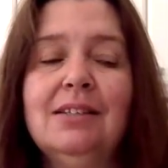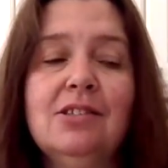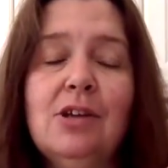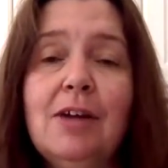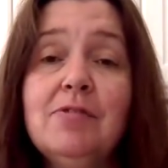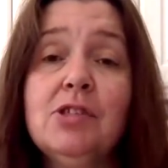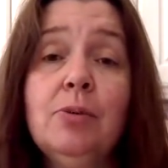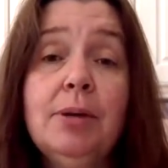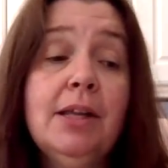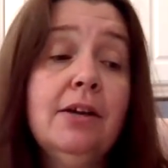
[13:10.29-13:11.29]
have
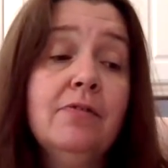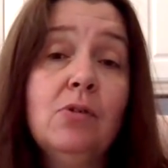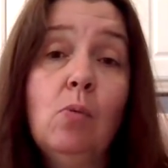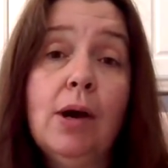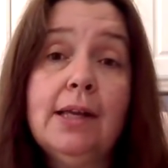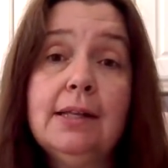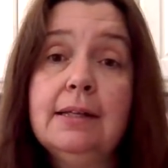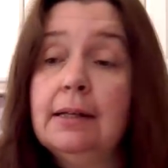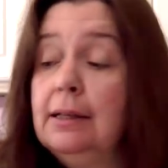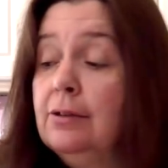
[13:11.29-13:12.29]
so many of the white
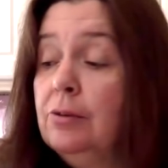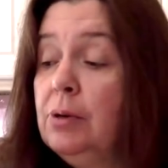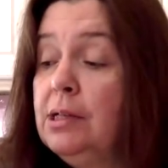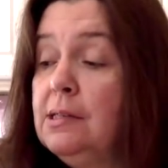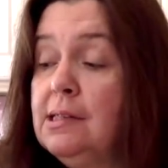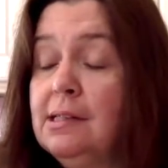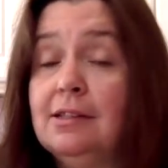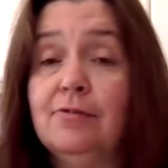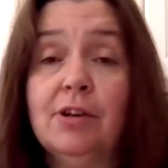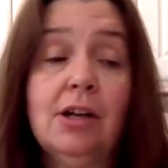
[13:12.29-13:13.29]
and clear ones and
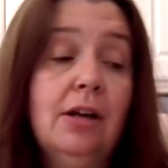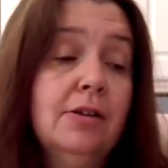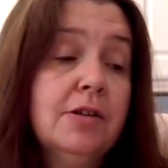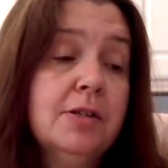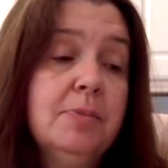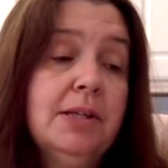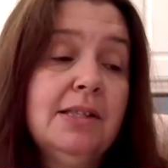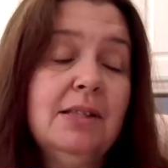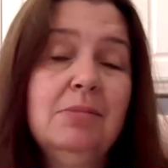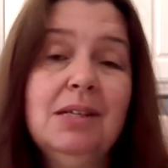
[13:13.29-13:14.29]
different colors, but
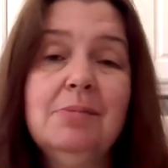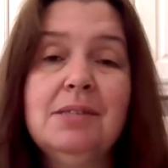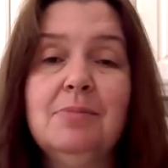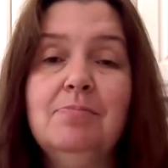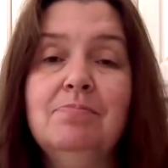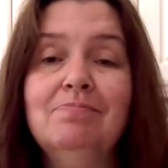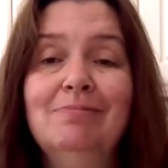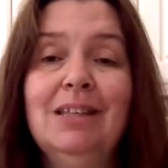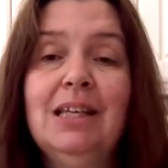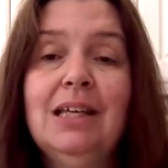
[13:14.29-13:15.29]
sometimes
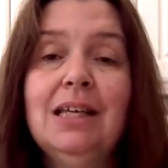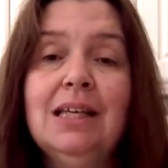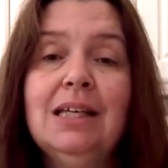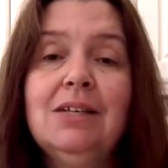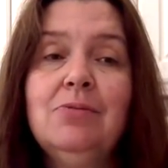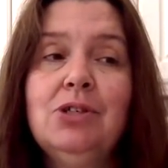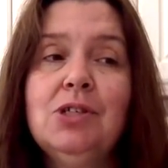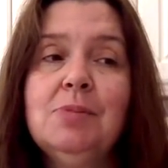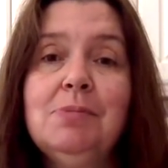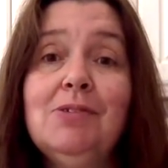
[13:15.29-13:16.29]
it would
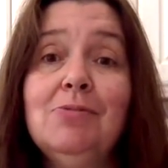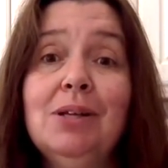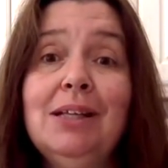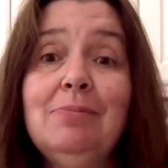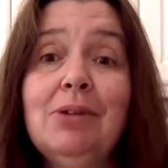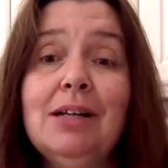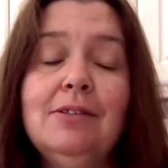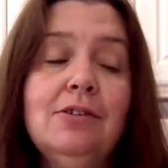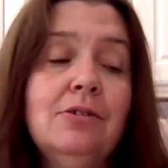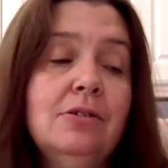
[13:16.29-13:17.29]
just be really
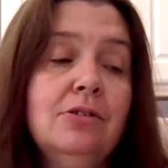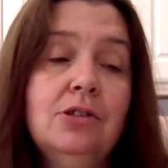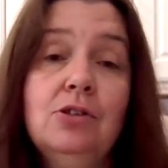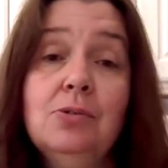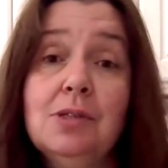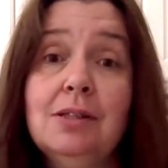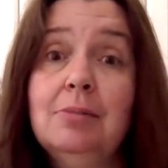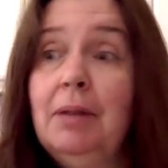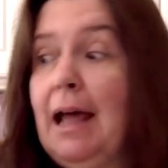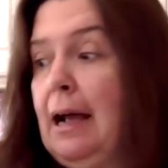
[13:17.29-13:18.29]
practical to use the
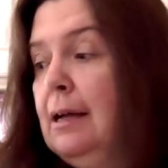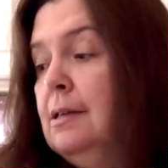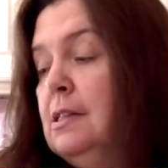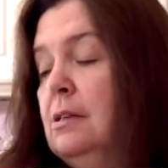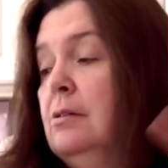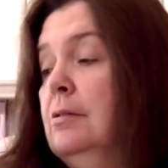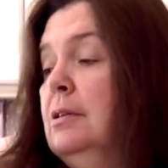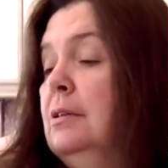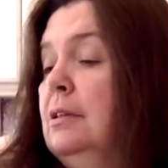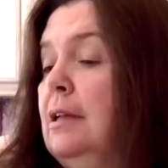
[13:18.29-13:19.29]
black. So
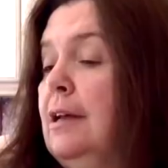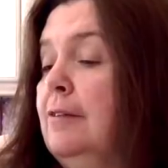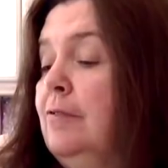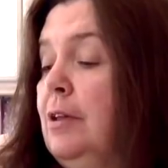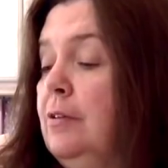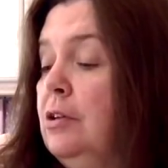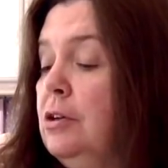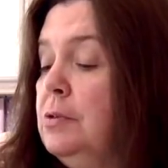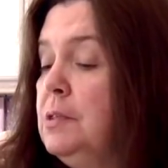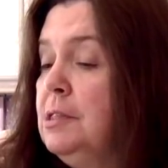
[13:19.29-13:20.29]
glad I found
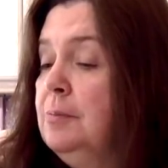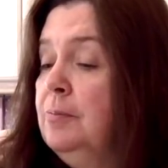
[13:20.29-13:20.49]
those.